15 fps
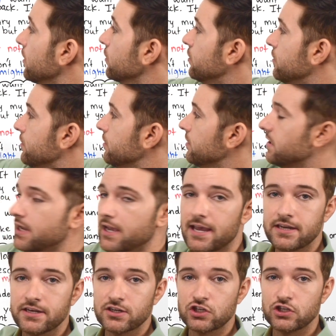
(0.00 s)
Could
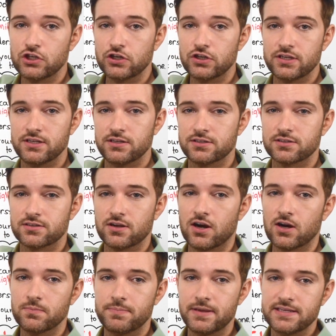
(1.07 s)
and couldn't
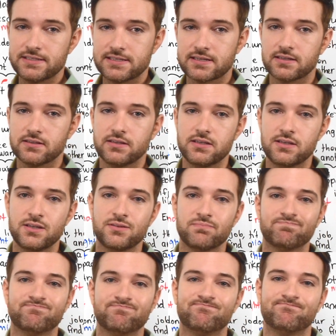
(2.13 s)
are
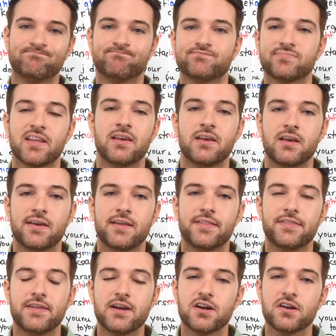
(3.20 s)
basically,
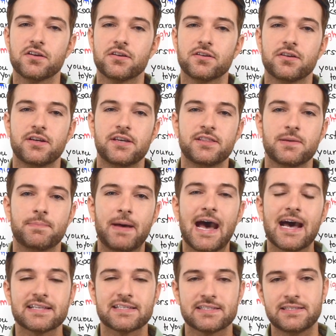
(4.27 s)
they're in the
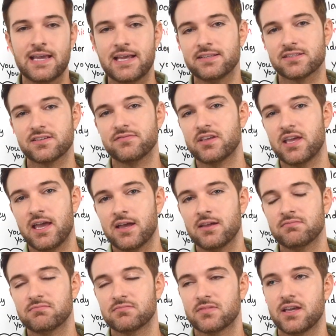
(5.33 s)
past tense of
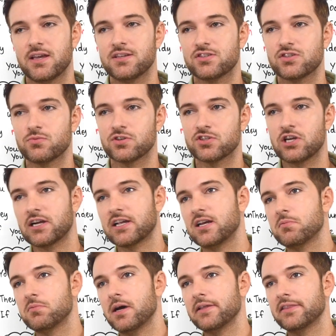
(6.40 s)
can, okay, so we're talking
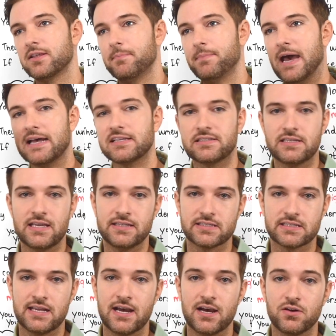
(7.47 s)
about the past
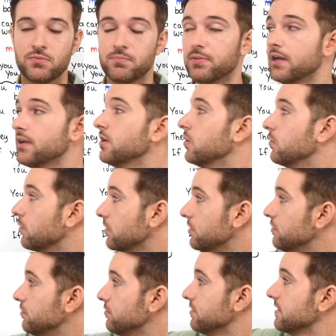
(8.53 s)
tense now, but we're
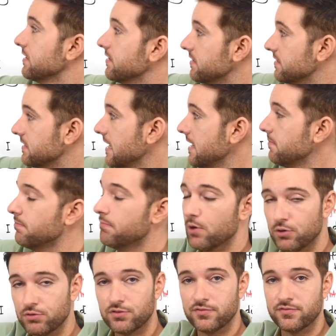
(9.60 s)
using the same
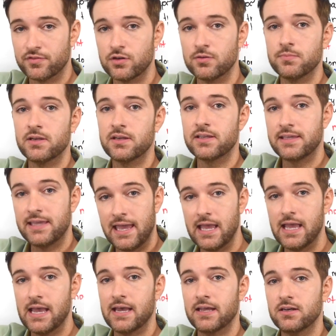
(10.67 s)
modal verb
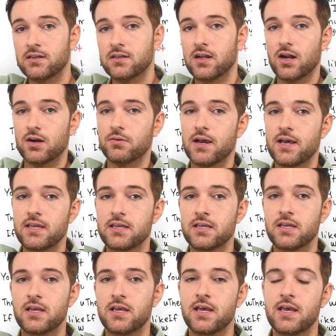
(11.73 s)
can, all right?
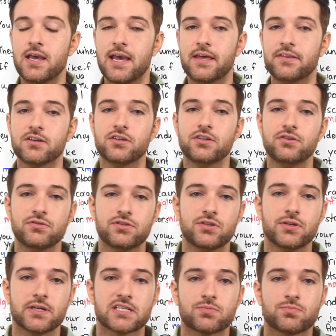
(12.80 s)
And they're used
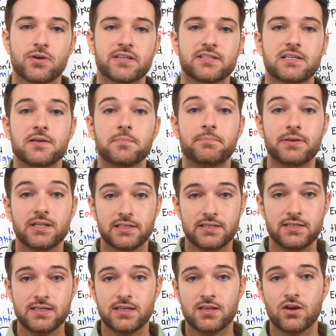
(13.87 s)
to express an
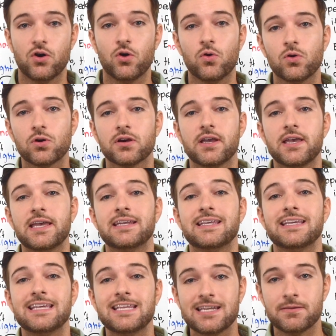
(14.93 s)
ability or an
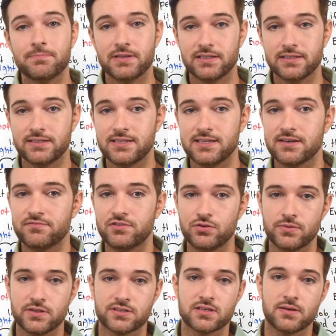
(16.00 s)
inability of
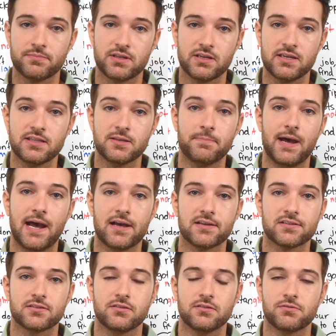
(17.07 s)
doing something in the
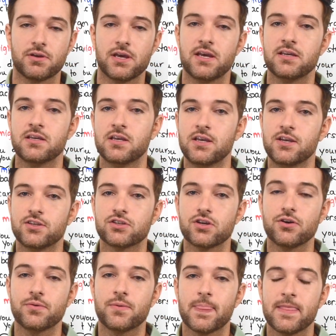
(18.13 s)
past, okay?
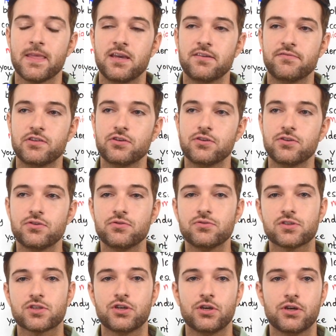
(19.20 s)
So if you
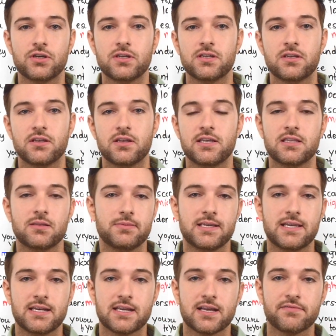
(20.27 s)
use could in the
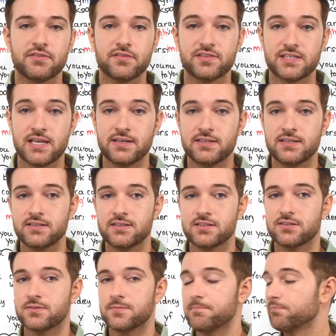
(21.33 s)
beginning of a
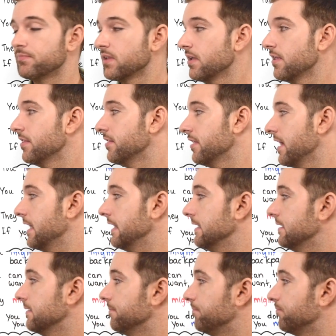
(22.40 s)
sentence,
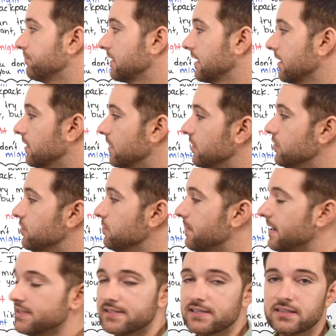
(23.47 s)
then you
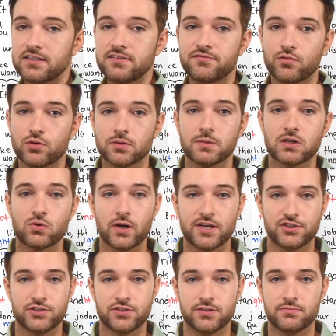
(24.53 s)
basically form a
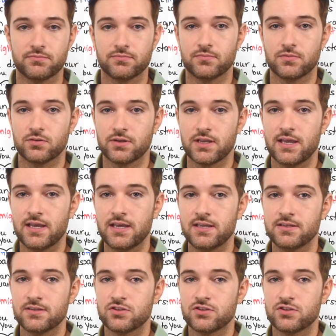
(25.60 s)
question, okay?